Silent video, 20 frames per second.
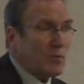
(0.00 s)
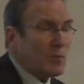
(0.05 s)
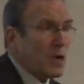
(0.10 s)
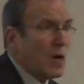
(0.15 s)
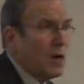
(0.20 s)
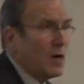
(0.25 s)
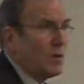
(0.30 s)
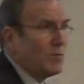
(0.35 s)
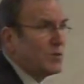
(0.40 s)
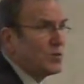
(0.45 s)

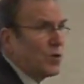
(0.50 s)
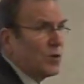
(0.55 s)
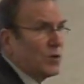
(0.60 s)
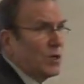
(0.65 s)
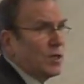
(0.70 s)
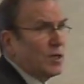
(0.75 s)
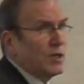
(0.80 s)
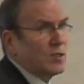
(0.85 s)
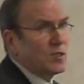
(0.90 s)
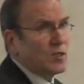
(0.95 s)
um,
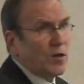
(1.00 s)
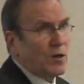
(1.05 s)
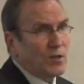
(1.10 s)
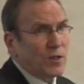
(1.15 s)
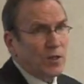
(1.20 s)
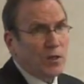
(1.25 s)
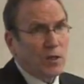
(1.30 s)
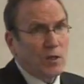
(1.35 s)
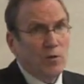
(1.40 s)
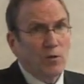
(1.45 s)
certainly can start
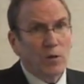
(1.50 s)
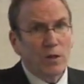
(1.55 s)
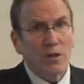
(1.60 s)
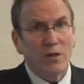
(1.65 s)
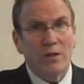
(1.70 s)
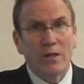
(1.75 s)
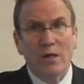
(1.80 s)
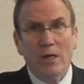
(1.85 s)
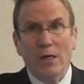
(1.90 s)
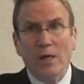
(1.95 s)
dealing
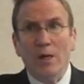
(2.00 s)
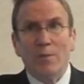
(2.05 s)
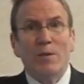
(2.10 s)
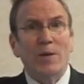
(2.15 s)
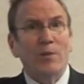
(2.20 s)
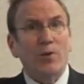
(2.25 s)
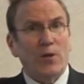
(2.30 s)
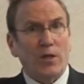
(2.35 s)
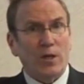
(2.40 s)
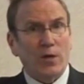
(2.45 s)
with
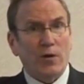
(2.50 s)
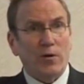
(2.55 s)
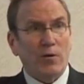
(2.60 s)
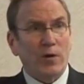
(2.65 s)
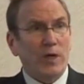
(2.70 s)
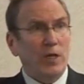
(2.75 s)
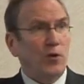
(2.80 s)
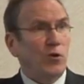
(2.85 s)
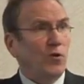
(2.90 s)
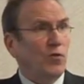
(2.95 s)
people that are
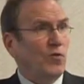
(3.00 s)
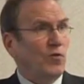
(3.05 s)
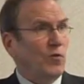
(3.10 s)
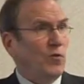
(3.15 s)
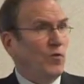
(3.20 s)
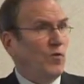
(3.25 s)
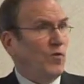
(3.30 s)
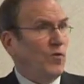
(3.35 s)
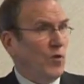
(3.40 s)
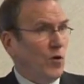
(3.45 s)
in your
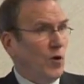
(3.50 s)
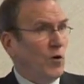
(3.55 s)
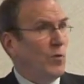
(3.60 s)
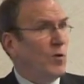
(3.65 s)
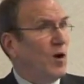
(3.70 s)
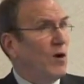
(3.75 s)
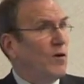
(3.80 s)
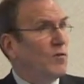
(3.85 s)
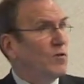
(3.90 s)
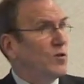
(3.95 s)
firm
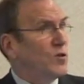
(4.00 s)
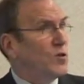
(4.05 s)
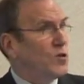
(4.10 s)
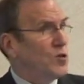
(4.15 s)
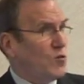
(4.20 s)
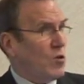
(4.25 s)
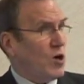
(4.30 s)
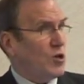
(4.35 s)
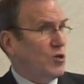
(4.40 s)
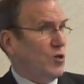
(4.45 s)
of
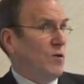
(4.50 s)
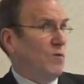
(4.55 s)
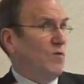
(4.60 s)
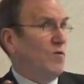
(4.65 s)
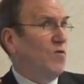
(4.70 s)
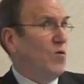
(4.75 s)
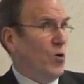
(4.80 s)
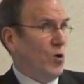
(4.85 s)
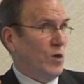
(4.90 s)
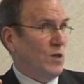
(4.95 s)
construction,
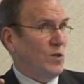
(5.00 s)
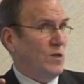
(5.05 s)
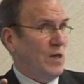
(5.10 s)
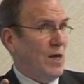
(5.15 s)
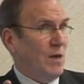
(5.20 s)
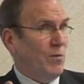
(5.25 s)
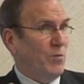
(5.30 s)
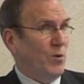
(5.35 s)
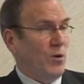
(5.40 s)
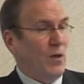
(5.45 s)
for
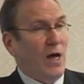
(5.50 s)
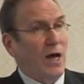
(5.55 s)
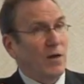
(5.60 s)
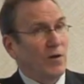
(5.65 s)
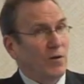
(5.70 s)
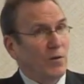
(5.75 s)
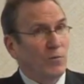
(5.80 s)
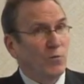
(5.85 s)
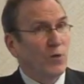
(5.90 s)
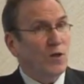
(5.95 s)
example.
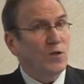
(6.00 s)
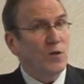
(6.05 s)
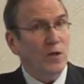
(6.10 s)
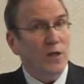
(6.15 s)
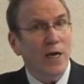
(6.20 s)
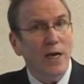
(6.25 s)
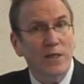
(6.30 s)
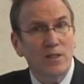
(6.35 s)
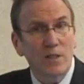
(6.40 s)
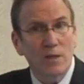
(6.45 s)
I
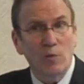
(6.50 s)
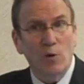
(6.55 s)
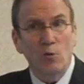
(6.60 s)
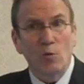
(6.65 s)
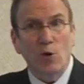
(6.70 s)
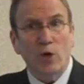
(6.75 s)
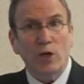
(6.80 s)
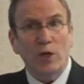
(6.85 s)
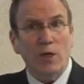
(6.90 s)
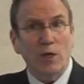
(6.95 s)
recently had someone
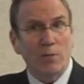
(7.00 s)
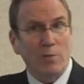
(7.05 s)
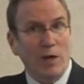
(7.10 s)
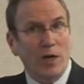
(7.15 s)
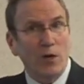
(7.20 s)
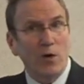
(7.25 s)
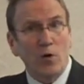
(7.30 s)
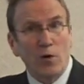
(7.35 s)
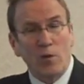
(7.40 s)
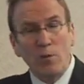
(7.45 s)
working in my
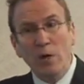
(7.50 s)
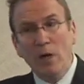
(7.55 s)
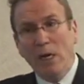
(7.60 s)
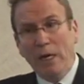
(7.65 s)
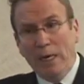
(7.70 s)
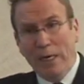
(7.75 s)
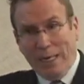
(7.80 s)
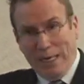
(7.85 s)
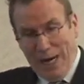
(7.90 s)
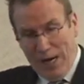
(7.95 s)
home
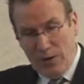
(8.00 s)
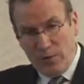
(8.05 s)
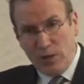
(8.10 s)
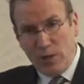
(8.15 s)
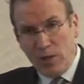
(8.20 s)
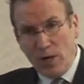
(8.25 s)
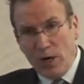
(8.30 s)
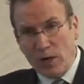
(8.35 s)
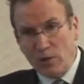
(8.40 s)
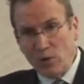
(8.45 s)
out in
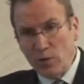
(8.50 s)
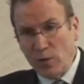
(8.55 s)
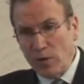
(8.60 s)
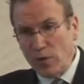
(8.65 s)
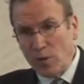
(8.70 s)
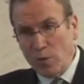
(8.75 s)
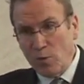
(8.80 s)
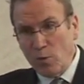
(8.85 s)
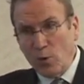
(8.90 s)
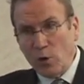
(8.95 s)
the yard doing
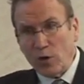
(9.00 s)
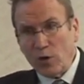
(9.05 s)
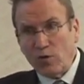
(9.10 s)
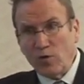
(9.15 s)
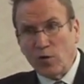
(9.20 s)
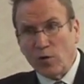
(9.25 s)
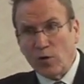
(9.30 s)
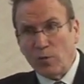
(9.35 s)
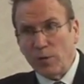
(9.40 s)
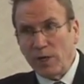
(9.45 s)
some work
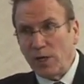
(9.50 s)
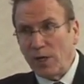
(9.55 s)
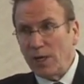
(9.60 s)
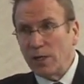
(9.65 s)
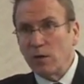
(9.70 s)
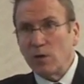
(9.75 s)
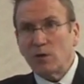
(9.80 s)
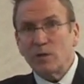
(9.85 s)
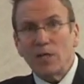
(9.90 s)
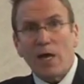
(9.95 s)
for me
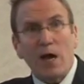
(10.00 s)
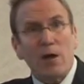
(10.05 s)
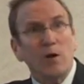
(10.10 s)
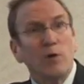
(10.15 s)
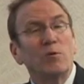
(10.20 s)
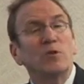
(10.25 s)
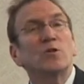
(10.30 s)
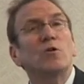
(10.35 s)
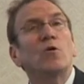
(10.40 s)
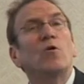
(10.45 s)
and looked out
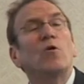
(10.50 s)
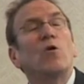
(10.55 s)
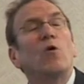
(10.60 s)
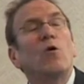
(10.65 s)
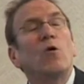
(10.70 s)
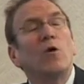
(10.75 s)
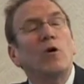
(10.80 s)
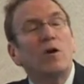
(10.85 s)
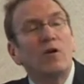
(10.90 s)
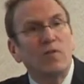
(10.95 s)
and was
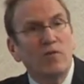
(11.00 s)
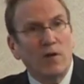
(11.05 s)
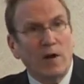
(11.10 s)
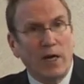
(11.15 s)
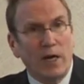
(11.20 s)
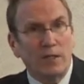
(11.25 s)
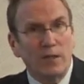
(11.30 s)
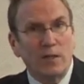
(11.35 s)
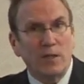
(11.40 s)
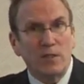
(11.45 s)

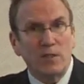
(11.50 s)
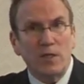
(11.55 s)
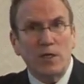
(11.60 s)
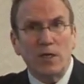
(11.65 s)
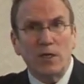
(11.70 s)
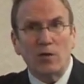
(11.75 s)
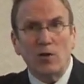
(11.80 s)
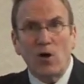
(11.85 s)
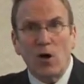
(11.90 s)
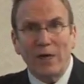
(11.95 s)
horrified because he
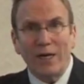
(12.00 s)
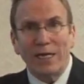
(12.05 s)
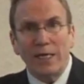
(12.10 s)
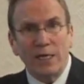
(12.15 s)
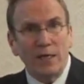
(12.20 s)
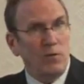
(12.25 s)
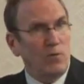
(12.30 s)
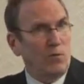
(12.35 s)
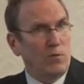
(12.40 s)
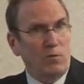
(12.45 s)
had gone,
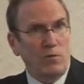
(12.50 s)
he